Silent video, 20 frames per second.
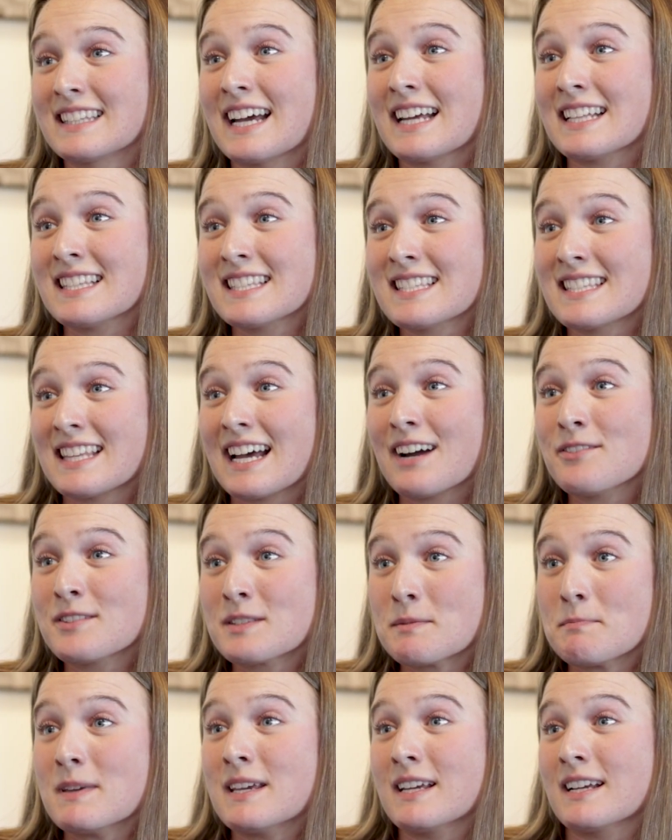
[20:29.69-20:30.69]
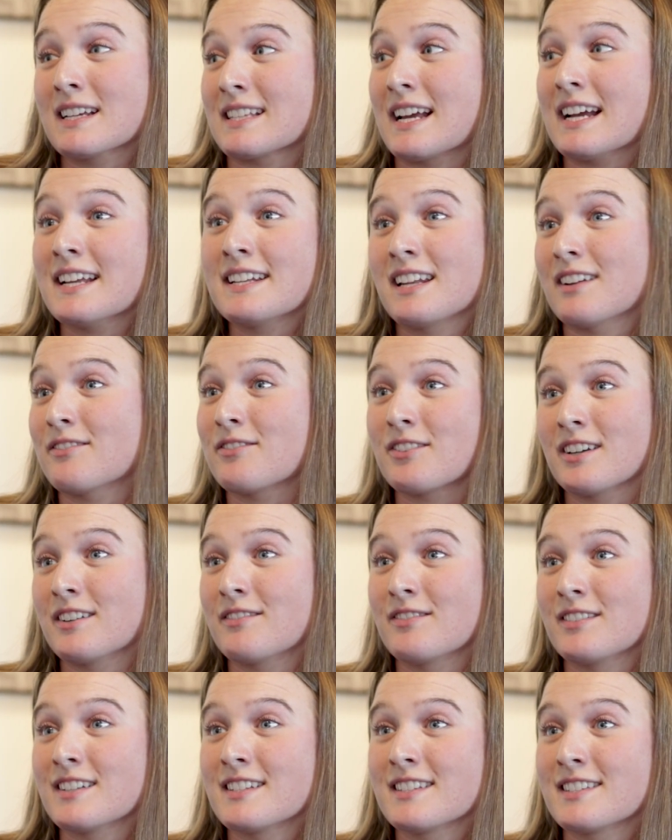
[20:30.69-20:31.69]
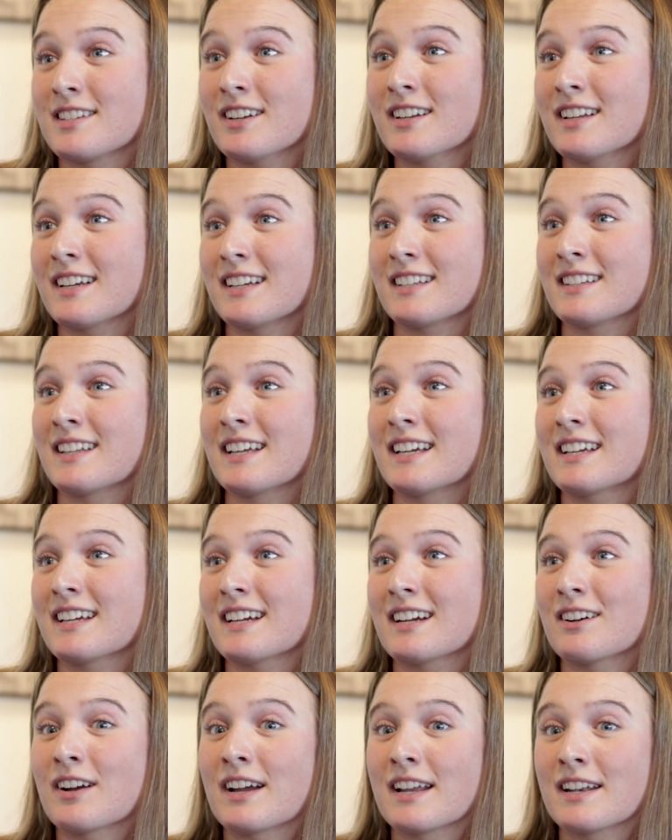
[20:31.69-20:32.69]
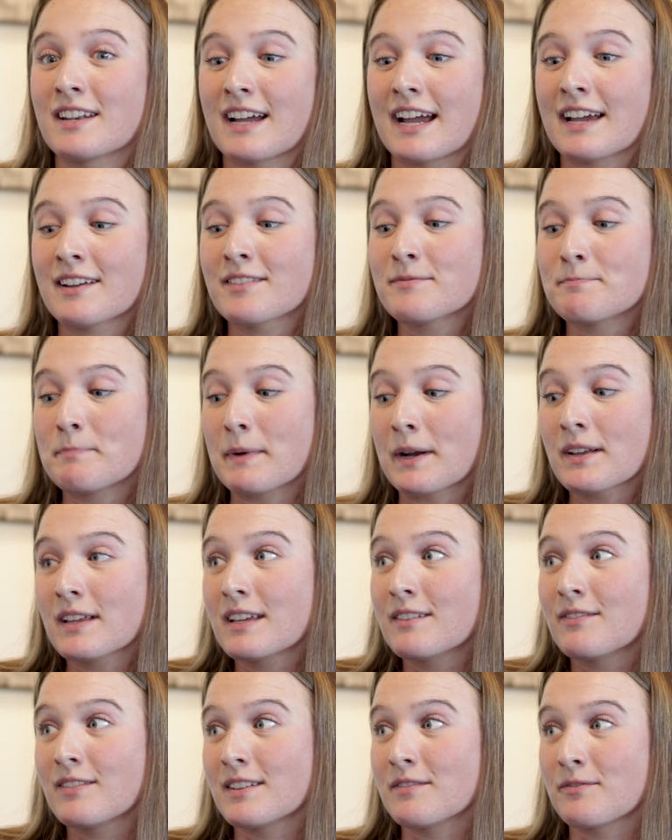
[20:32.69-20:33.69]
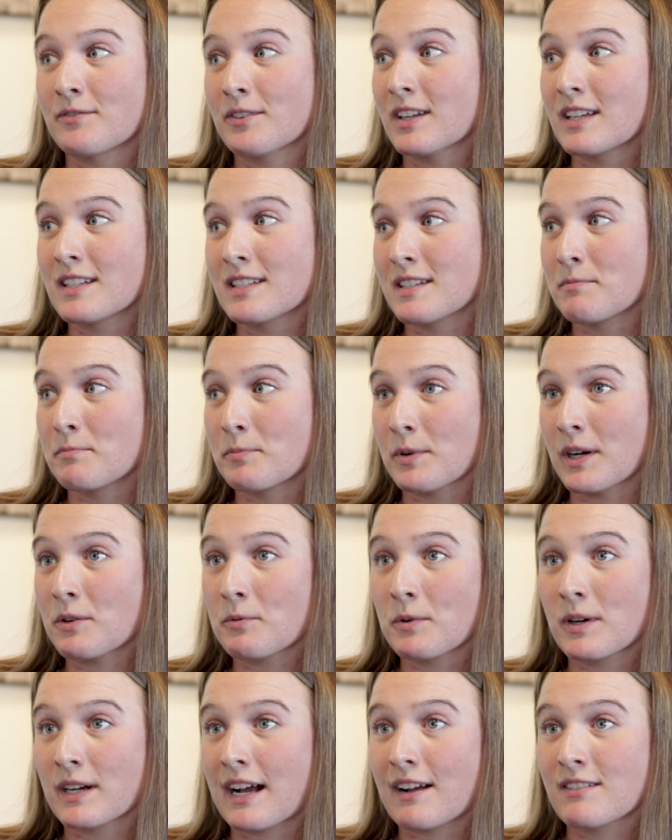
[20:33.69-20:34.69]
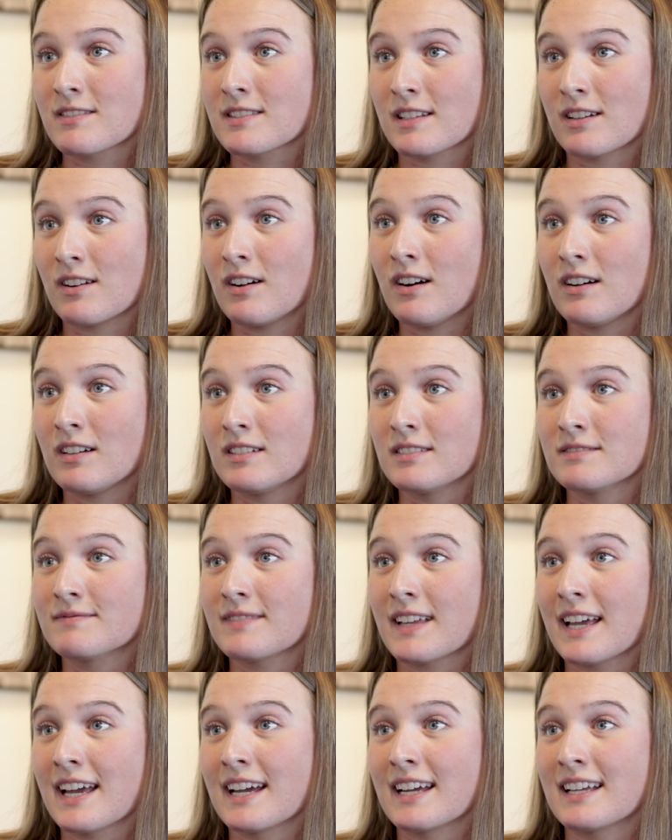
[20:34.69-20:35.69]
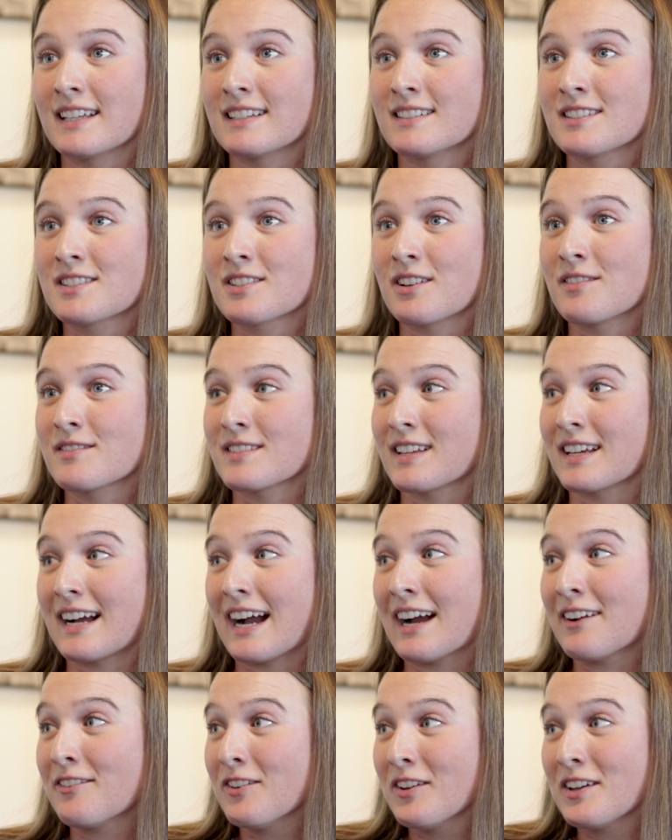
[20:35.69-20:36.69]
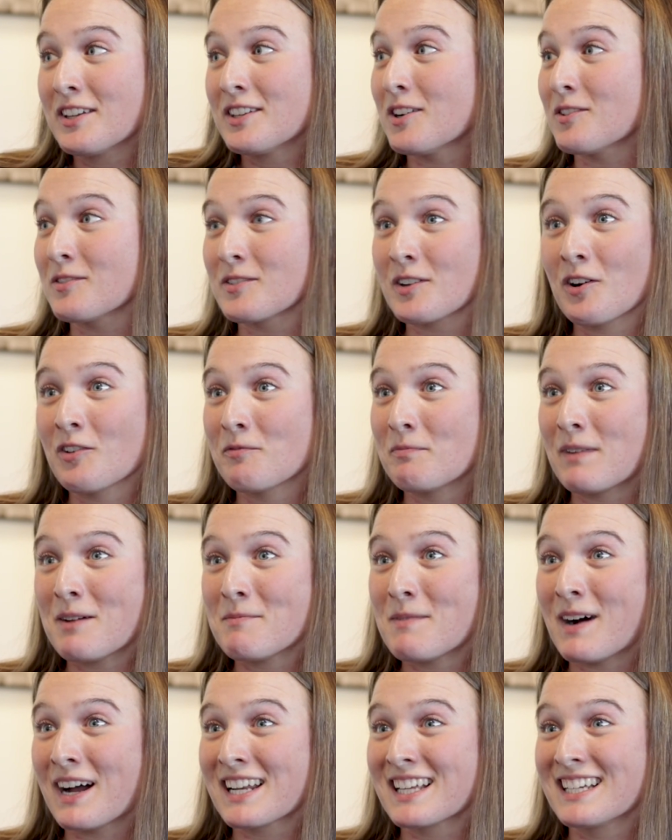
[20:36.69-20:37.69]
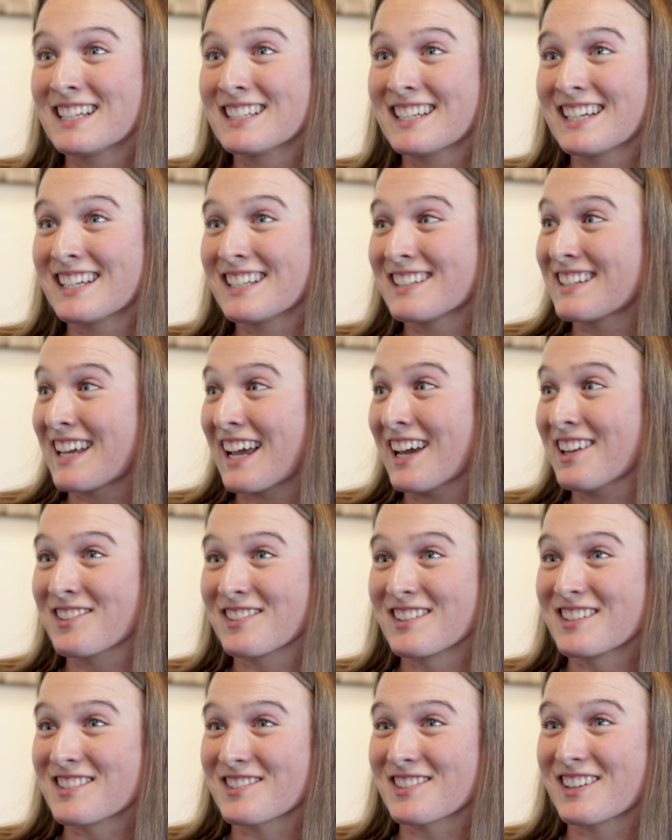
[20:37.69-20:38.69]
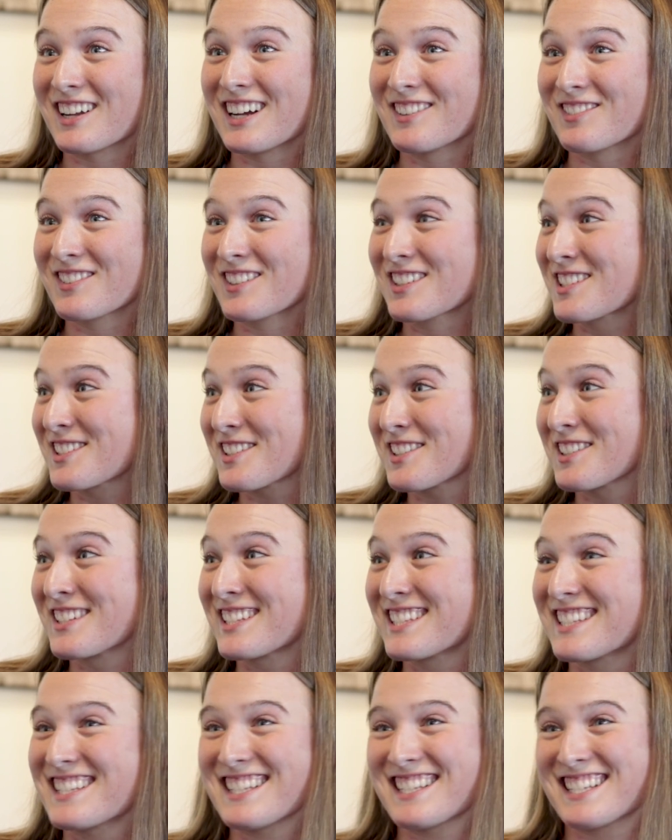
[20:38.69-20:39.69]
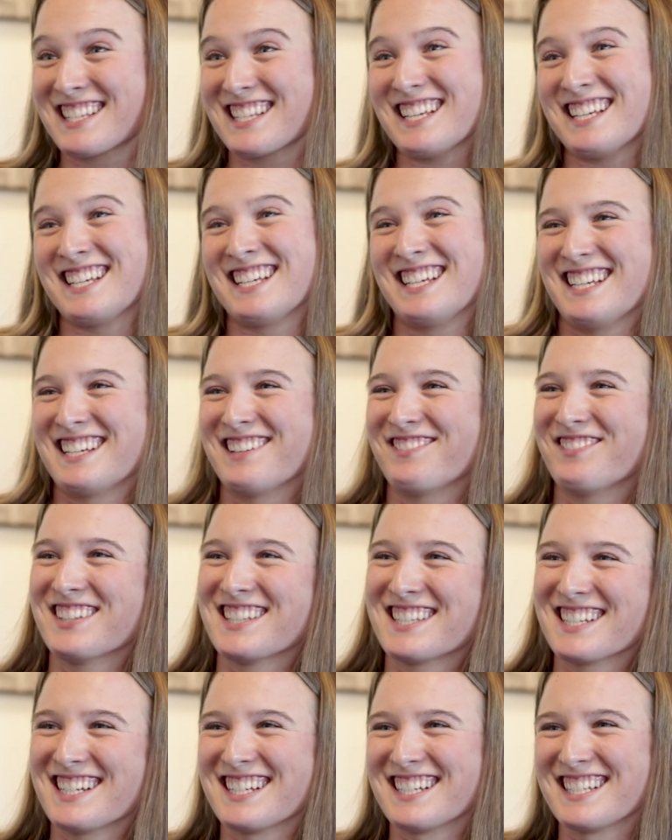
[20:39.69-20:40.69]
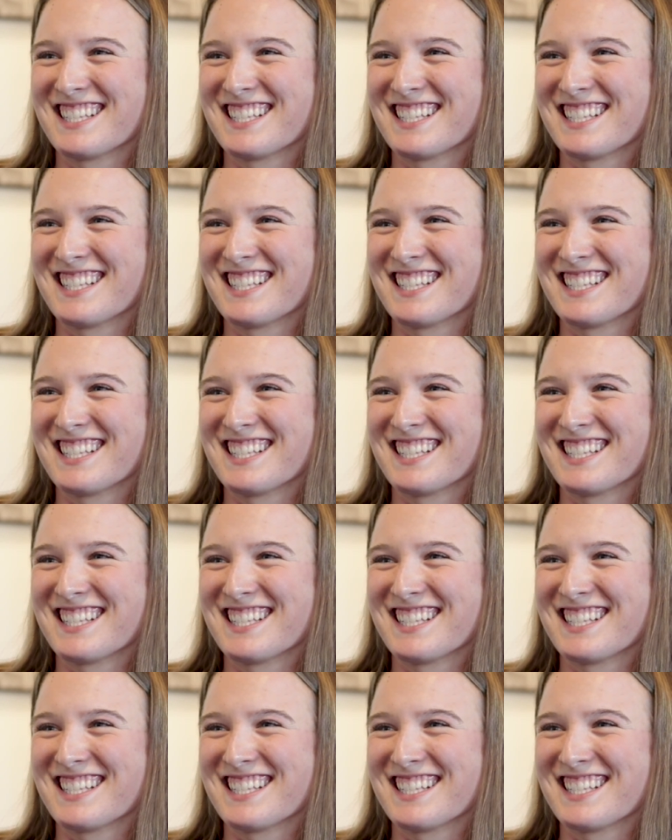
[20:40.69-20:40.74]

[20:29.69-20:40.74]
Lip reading: That was me, because I had never even done it, like, and I barely even really did brick workouts at all, and so I was like, I really don't know if my body can handle this or not. We're just gonna see if it does.